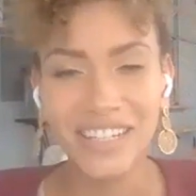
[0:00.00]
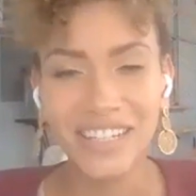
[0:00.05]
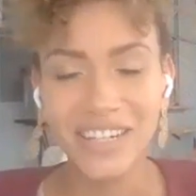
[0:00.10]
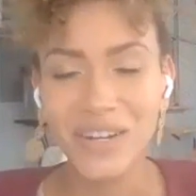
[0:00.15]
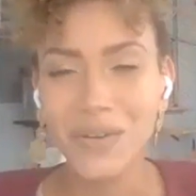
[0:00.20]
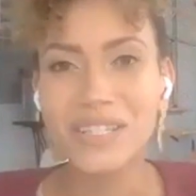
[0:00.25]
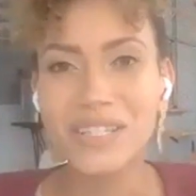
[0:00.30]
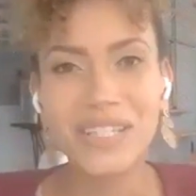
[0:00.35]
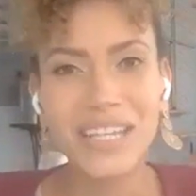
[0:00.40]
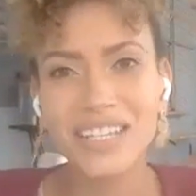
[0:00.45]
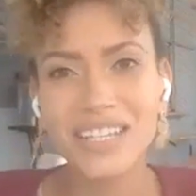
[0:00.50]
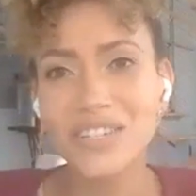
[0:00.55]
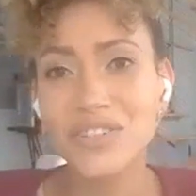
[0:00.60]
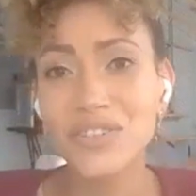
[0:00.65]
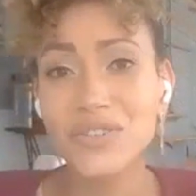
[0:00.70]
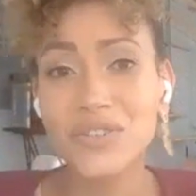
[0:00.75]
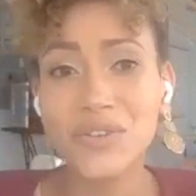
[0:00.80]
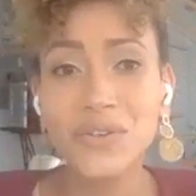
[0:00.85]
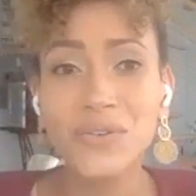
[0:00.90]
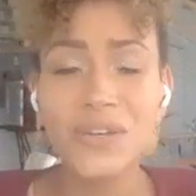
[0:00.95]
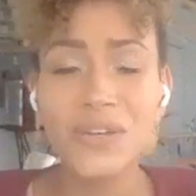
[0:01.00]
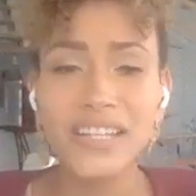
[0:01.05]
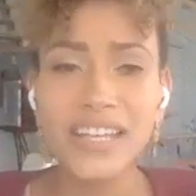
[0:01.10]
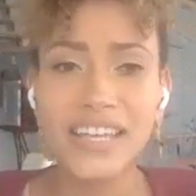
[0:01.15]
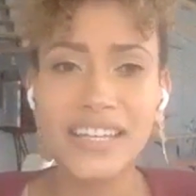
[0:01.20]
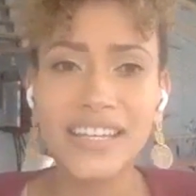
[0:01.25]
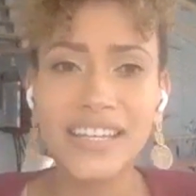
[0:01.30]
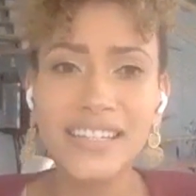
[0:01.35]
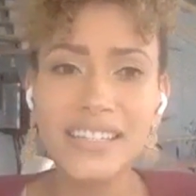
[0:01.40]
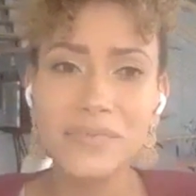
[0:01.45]
you know it's it's true it,
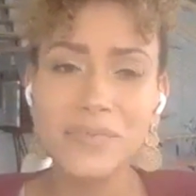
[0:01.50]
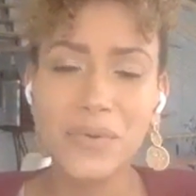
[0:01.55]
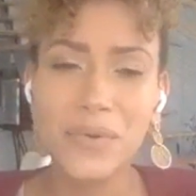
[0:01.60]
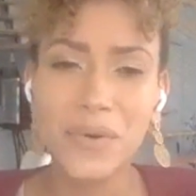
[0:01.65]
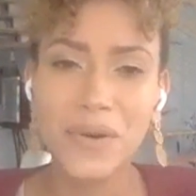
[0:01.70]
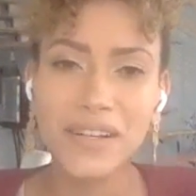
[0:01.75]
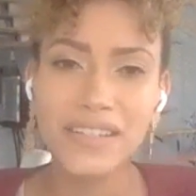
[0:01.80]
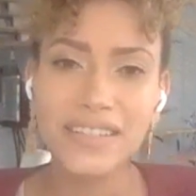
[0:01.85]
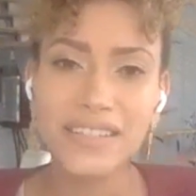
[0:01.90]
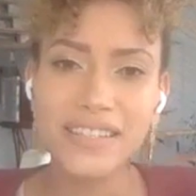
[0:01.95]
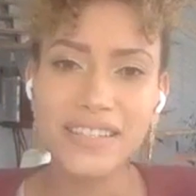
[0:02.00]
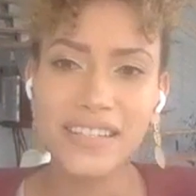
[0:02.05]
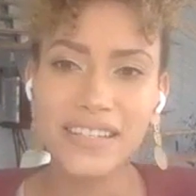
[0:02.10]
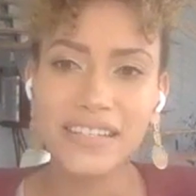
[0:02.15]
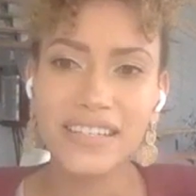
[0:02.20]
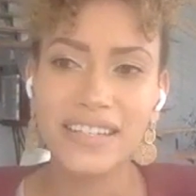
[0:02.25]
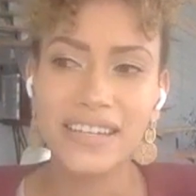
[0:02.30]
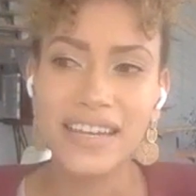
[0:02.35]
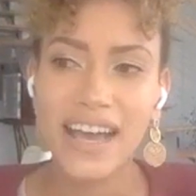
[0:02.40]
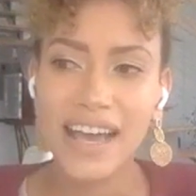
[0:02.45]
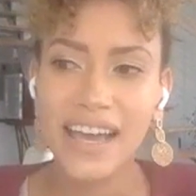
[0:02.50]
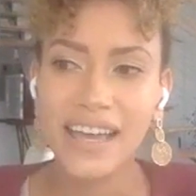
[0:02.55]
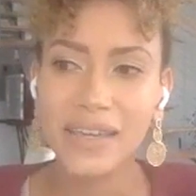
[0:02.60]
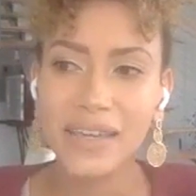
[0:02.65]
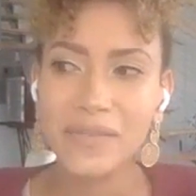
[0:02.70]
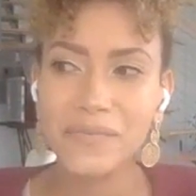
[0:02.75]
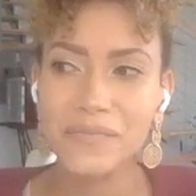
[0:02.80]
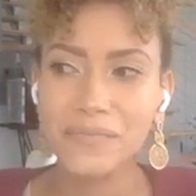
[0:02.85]
it is important to to not